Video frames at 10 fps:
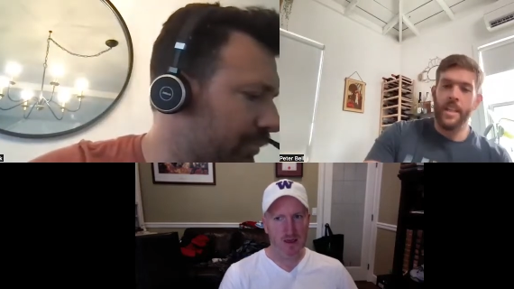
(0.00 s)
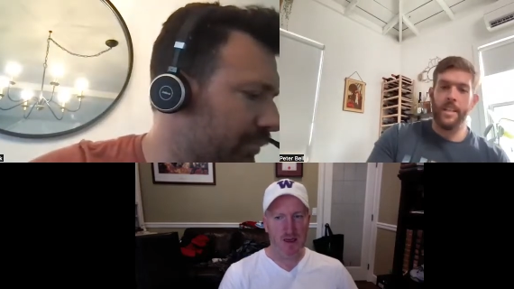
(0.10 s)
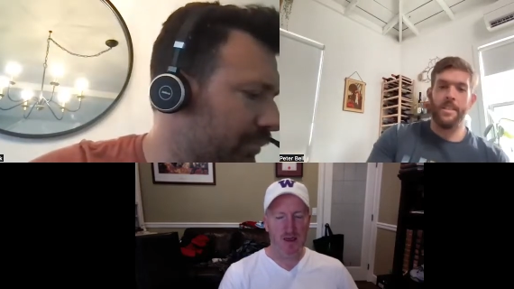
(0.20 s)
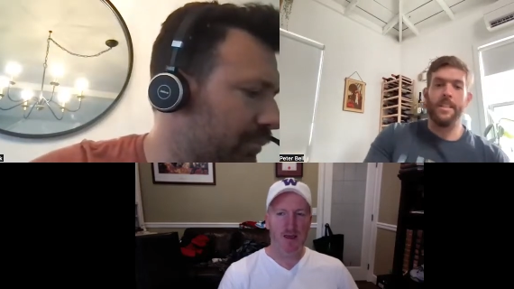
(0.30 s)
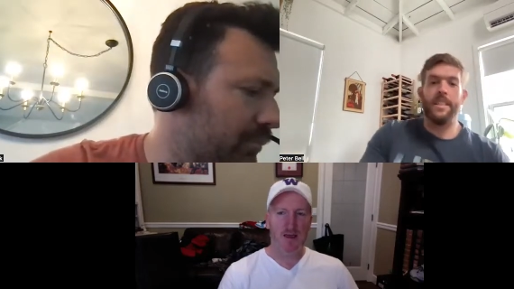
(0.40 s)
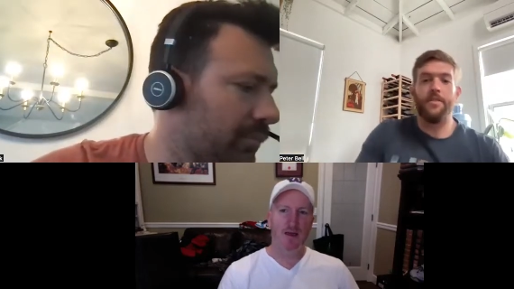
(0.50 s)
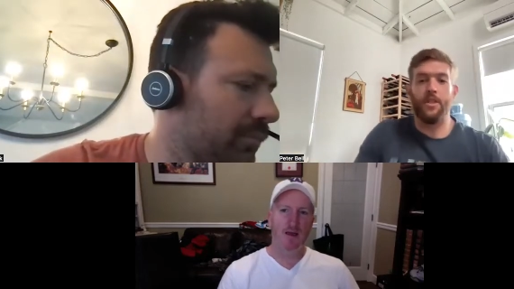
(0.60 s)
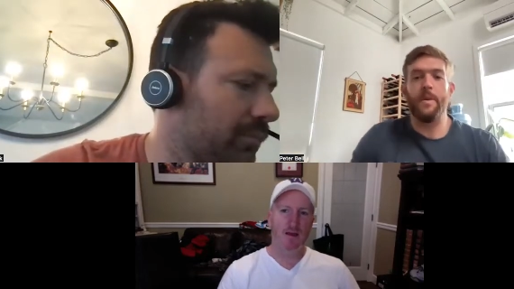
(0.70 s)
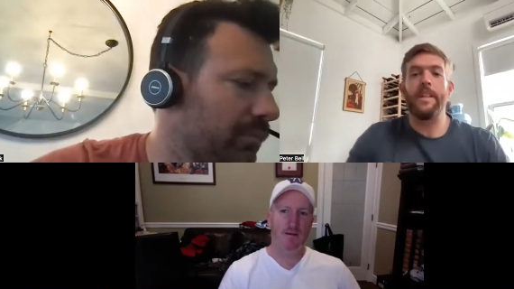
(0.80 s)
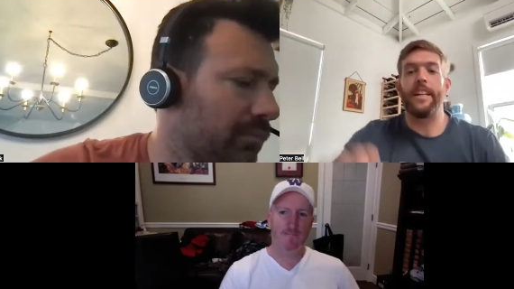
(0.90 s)
Speaker 1: It, instead of
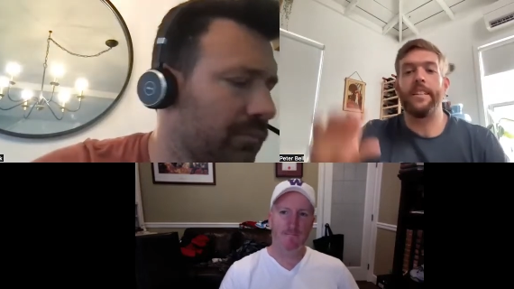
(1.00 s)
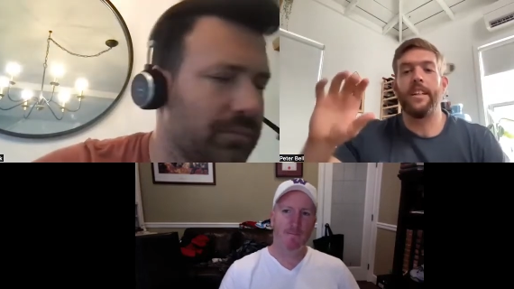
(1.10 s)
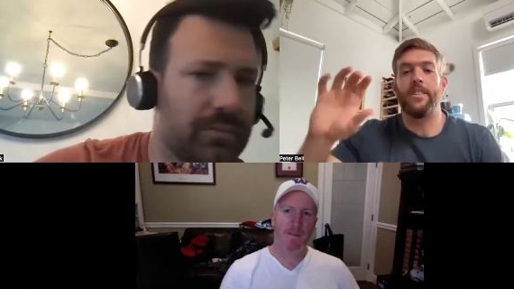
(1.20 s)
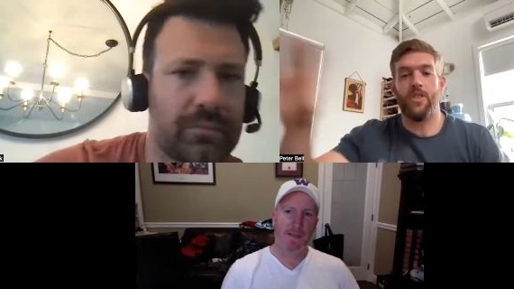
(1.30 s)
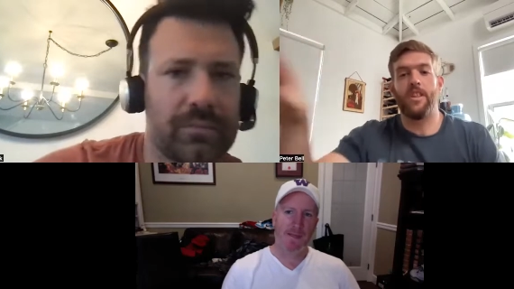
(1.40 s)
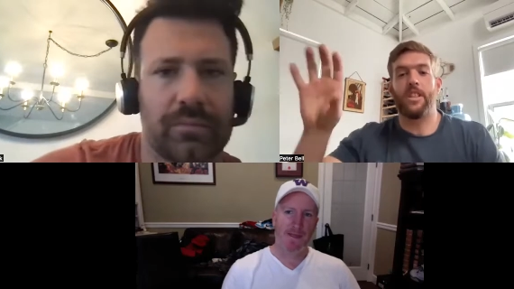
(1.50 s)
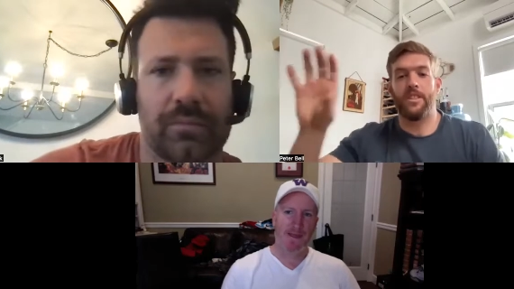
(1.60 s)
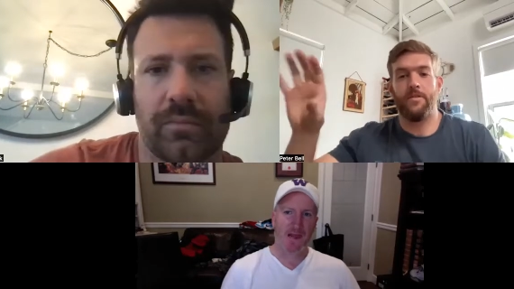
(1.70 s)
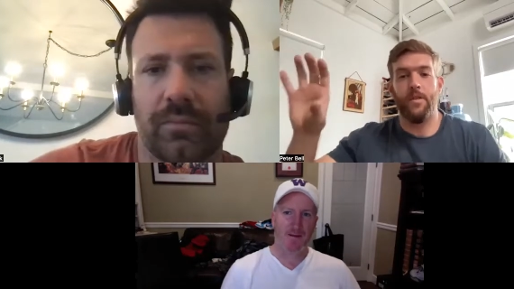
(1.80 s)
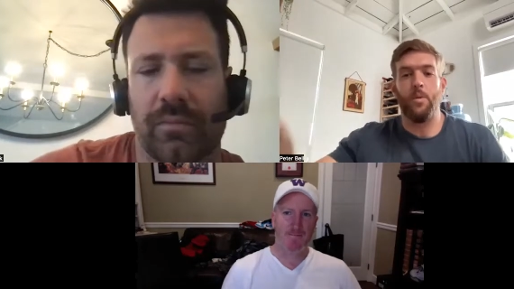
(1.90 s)
just reading like the
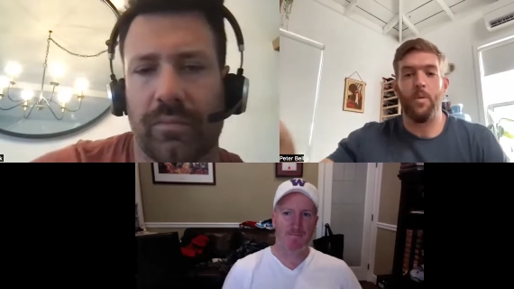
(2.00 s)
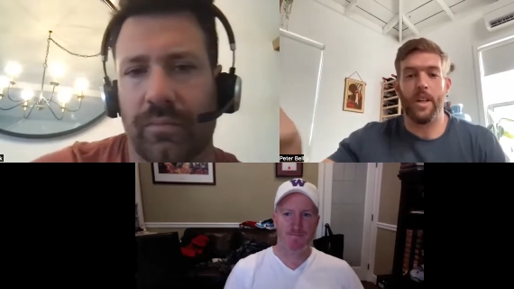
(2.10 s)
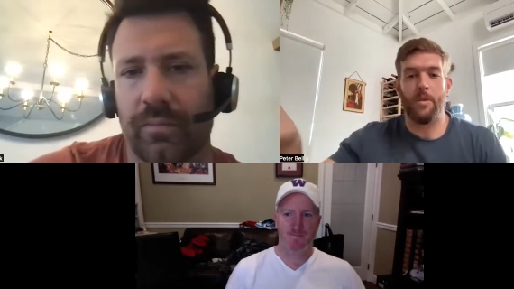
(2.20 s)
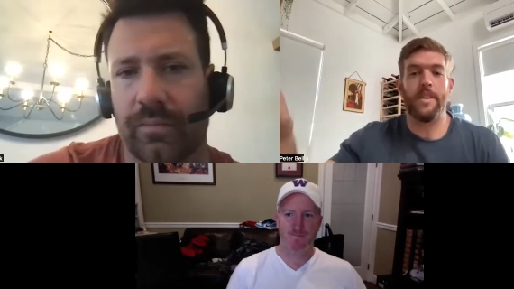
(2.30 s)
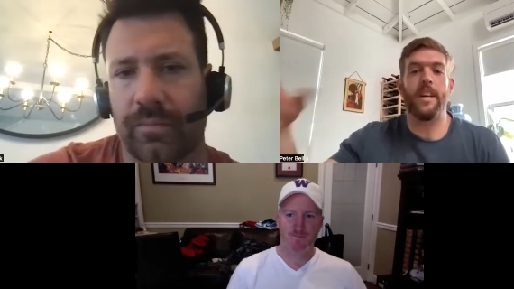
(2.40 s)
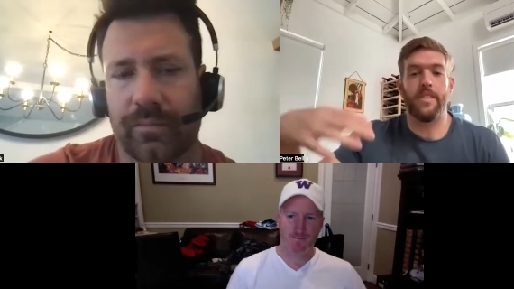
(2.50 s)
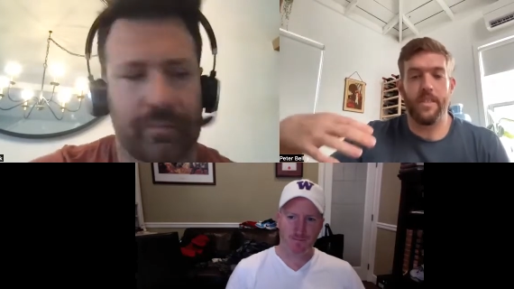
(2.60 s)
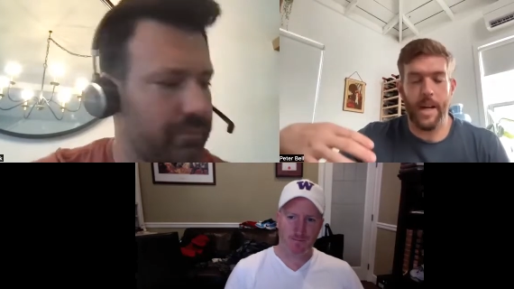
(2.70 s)
Charnock's full work without